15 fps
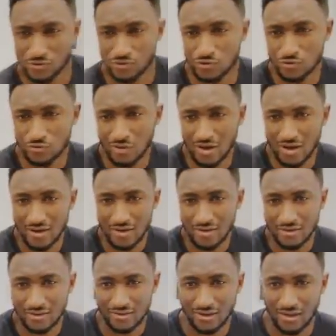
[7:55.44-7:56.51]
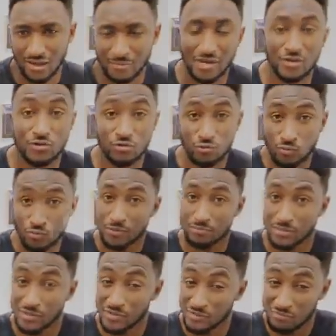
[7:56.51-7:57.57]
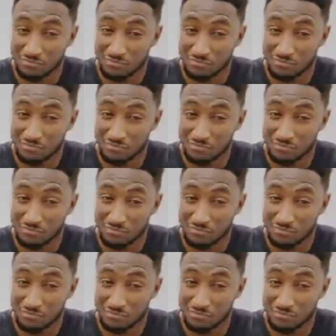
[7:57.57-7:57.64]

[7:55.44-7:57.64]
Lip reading: too high. I mean, I knew it would be